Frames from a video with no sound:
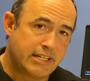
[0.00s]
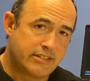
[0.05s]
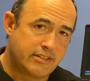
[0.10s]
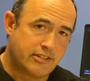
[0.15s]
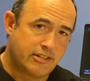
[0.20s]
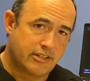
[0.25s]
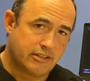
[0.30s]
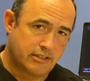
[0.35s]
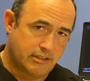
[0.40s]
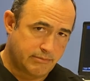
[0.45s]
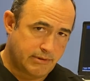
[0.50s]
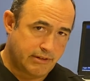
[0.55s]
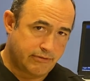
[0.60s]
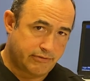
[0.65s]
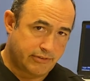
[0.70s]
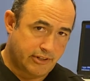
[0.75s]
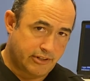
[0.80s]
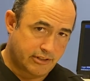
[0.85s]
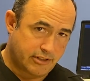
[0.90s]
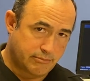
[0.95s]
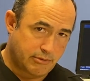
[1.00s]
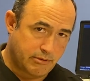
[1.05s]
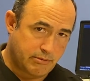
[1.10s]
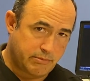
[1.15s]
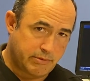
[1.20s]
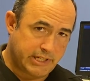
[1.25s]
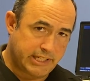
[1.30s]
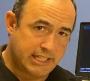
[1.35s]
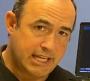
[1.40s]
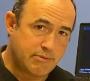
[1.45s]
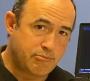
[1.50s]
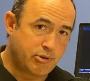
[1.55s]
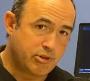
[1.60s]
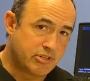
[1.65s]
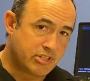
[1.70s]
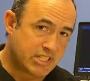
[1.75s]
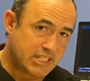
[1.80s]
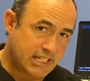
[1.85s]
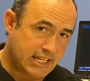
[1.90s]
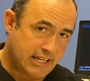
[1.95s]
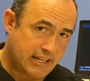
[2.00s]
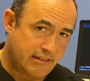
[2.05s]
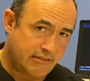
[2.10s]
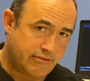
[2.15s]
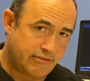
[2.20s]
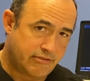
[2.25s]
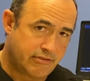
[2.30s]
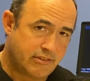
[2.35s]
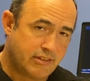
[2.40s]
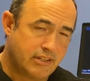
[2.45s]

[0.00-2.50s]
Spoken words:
so you're a little bit vulnerable. We want to keep you safe.